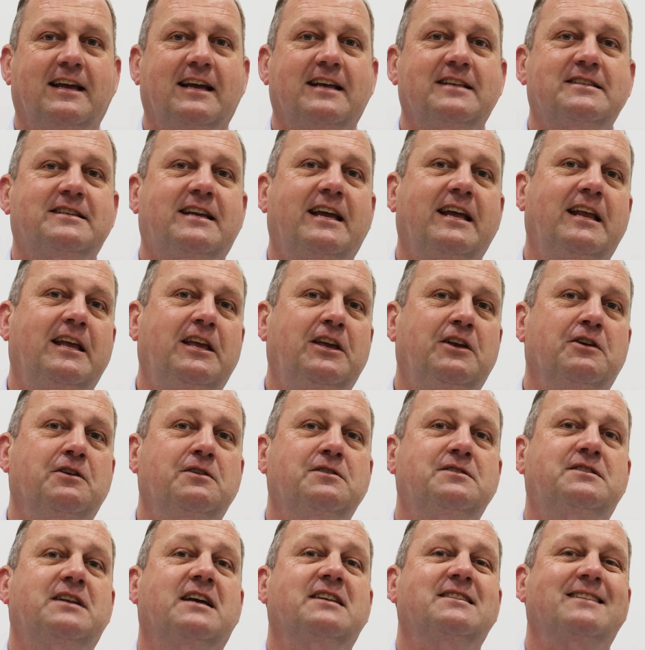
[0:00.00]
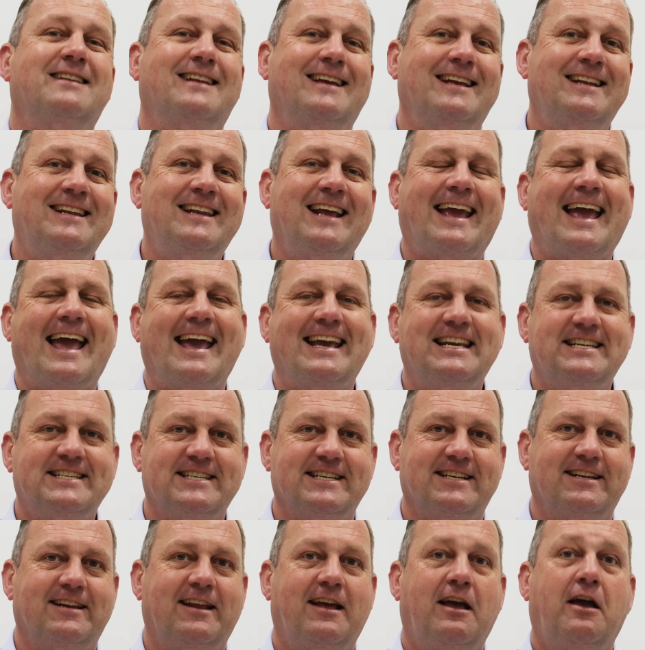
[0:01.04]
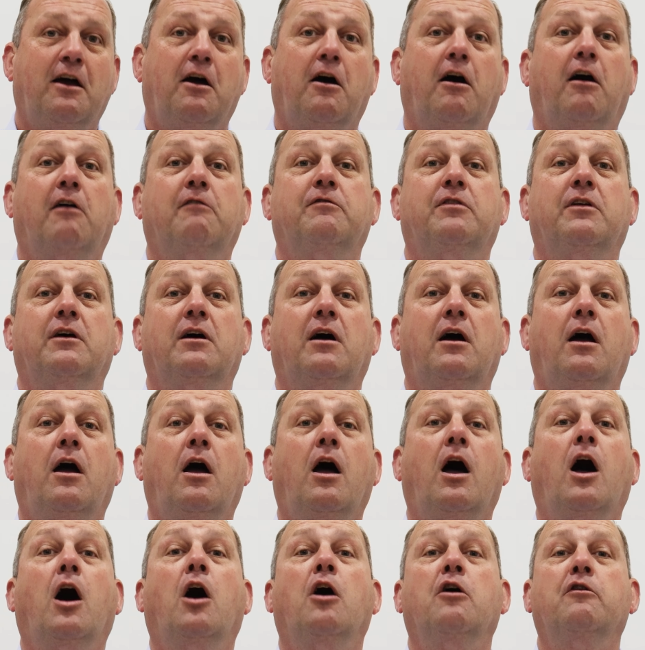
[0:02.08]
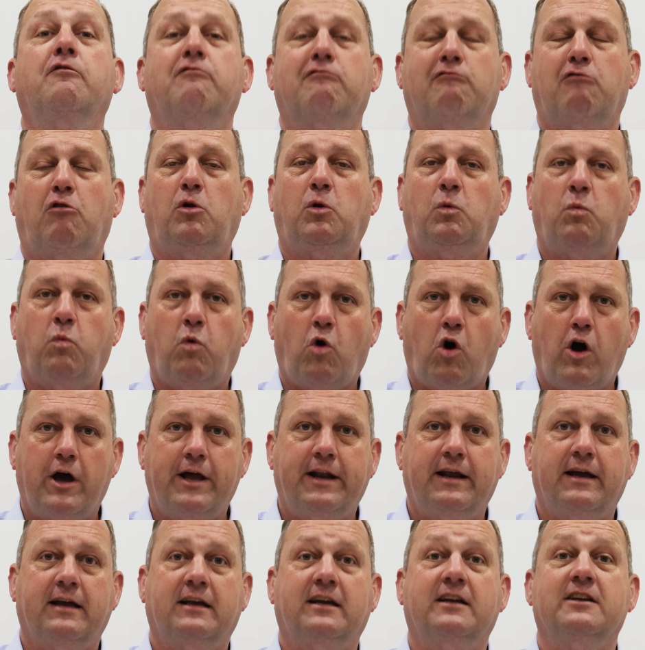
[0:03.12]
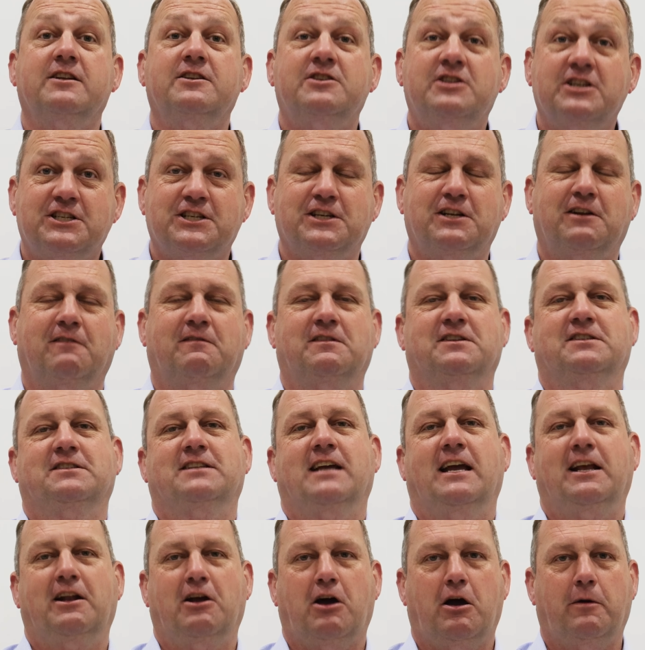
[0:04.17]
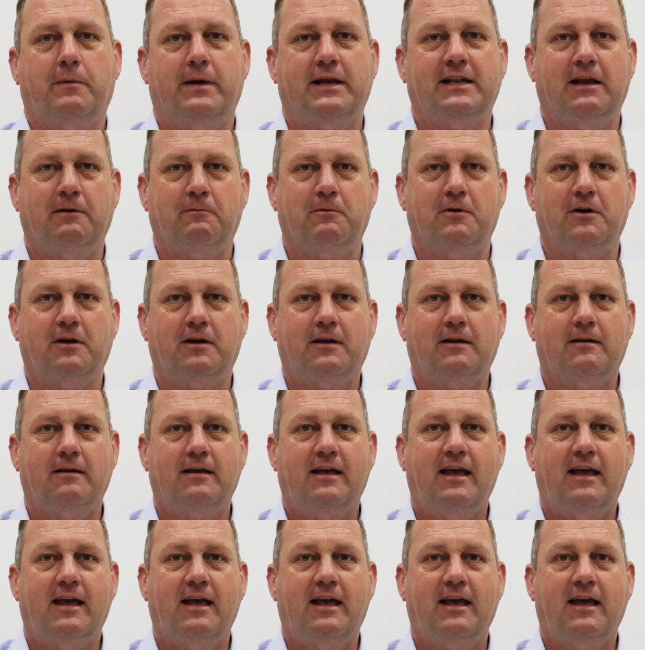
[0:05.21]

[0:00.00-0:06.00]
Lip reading: is getting used as an indication of the overall wider condition of the State Highway Network.